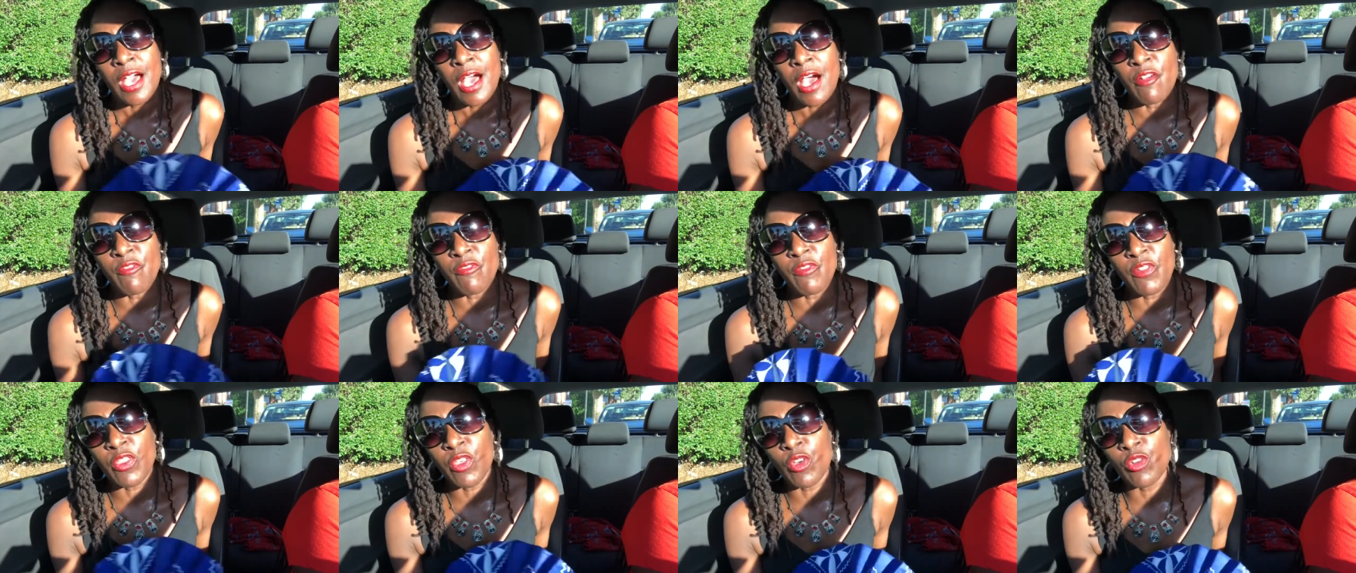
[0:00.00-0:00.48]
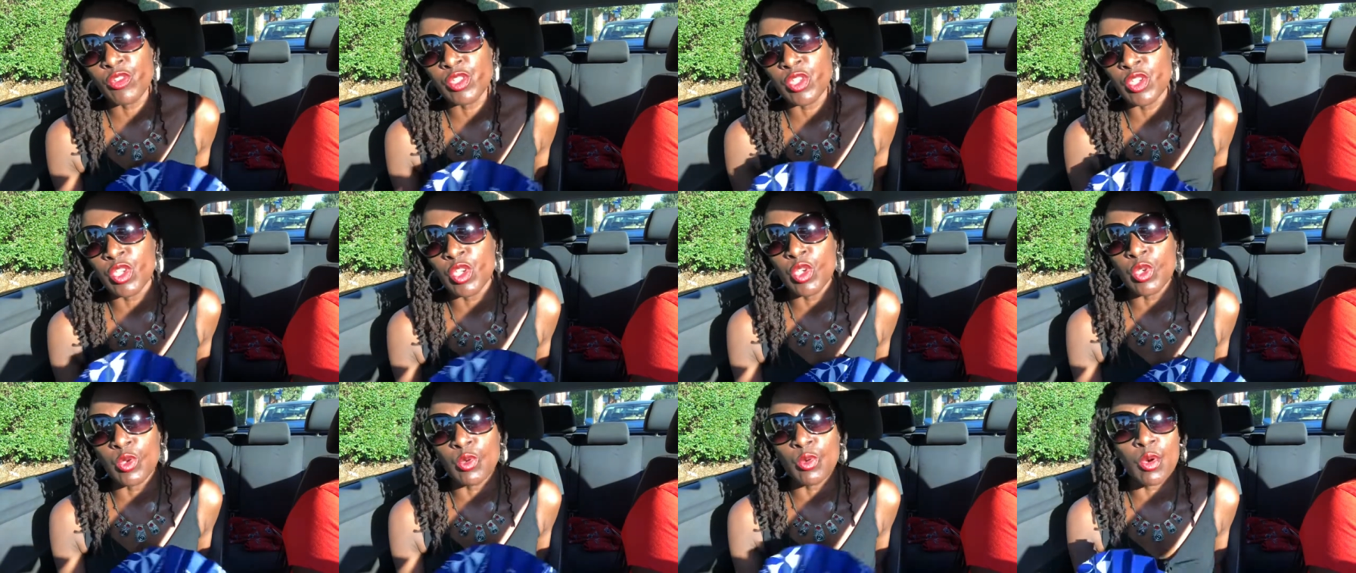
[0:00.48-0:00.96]
And for those
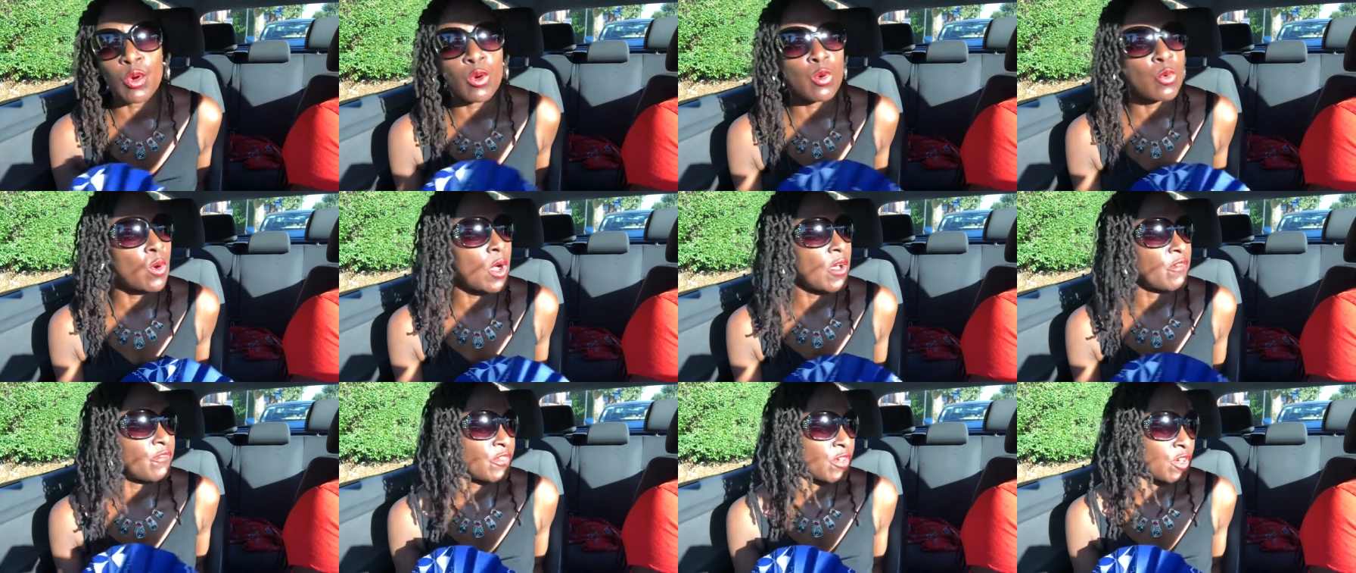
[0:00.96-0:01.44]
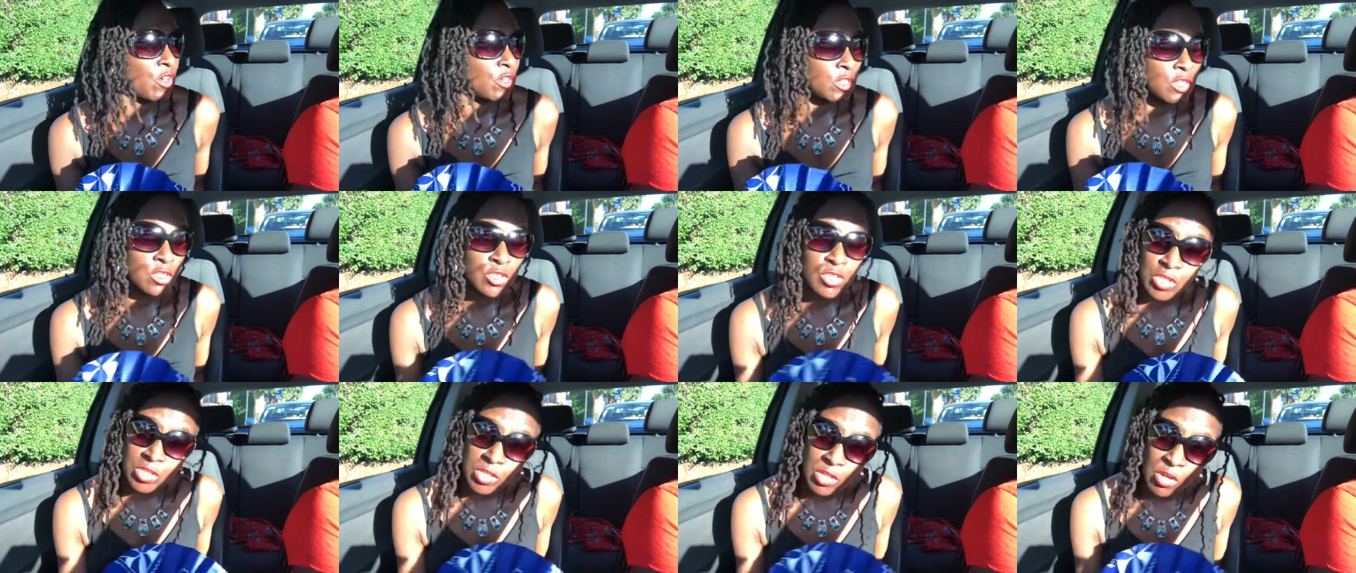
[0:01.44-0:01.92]
of you, oh, I've
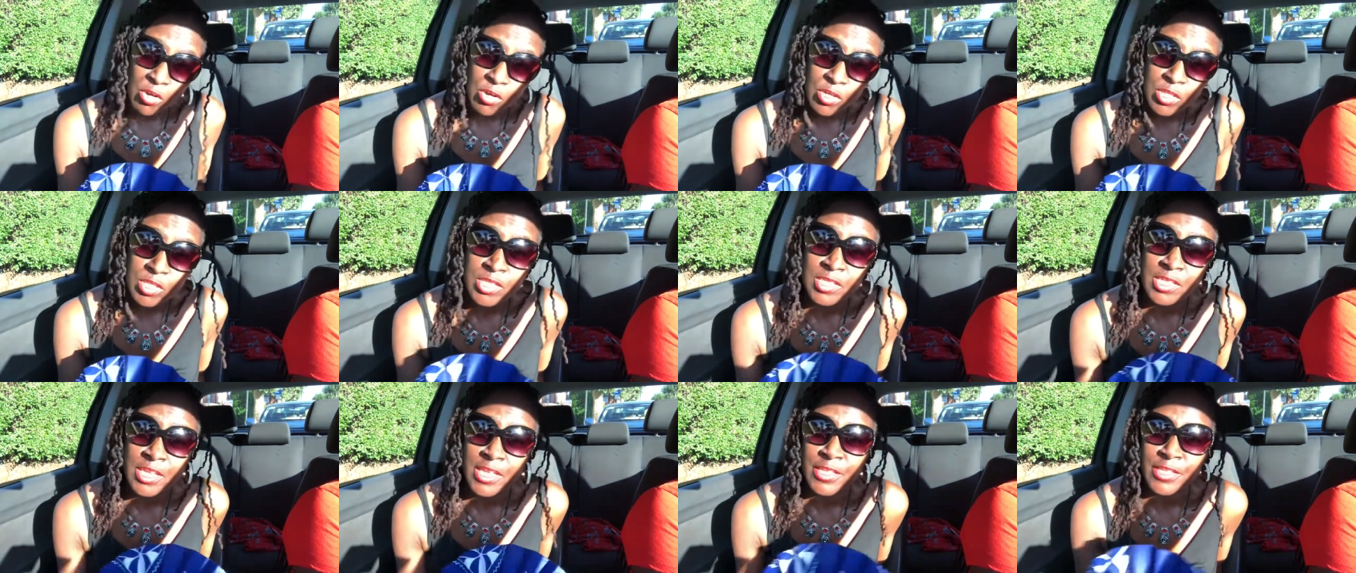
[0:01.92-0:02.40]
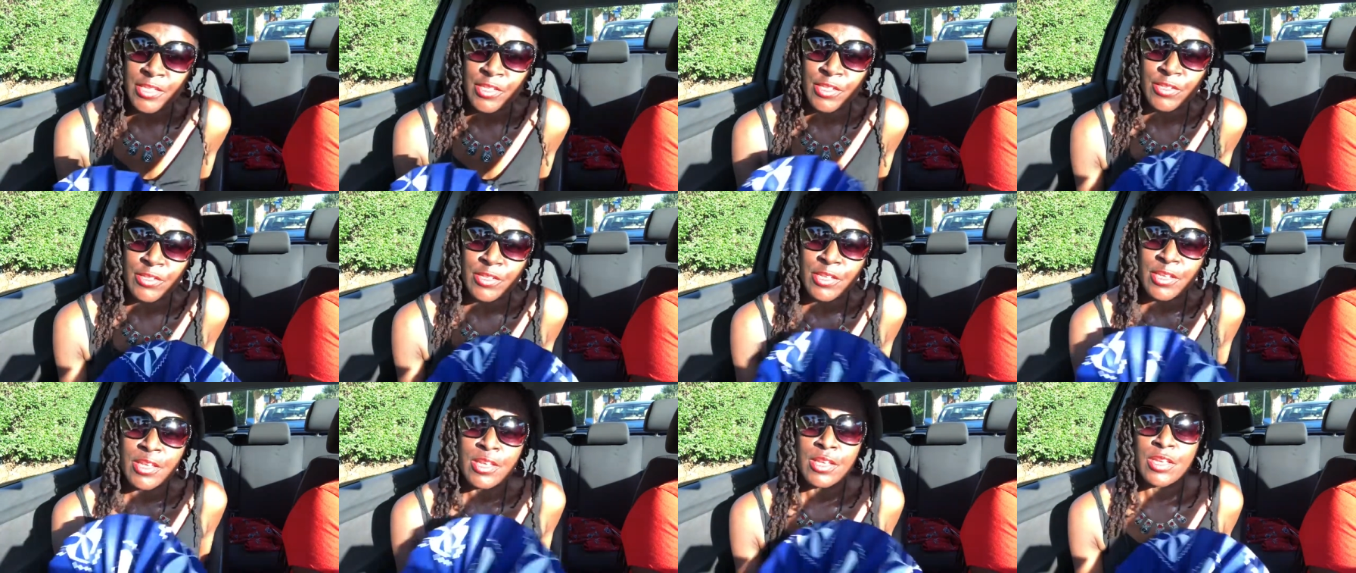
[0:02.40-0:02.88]
coloured your locks and